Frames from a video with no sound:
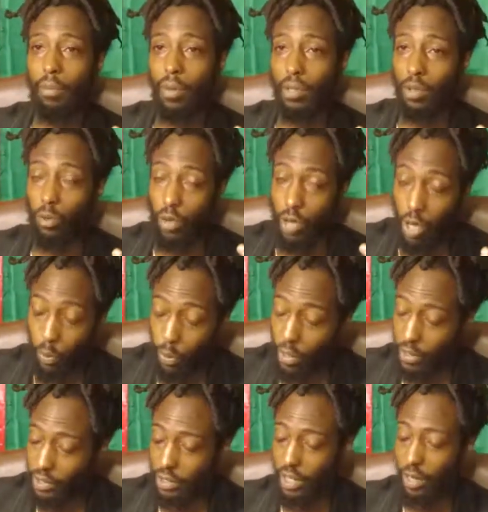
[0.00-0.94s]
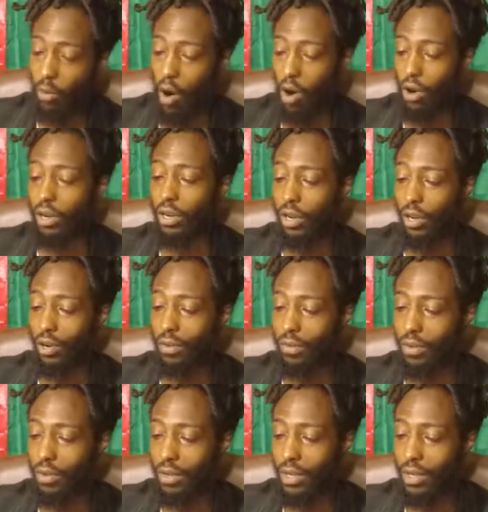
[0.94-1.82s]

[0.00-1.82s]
but the real president walking the earth.